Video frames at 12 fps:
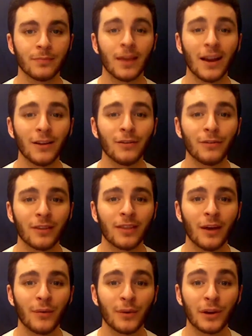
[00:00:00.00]
How do you think
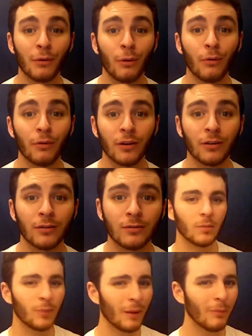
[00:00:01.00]
that would go over?
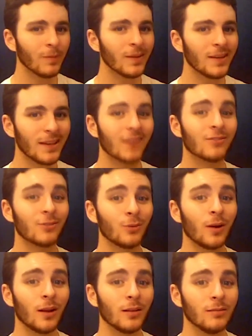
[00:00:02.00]
Probably not too
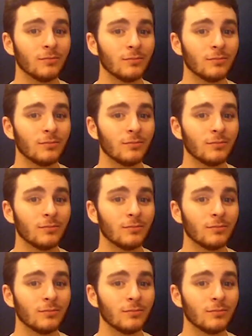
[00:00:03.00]
well.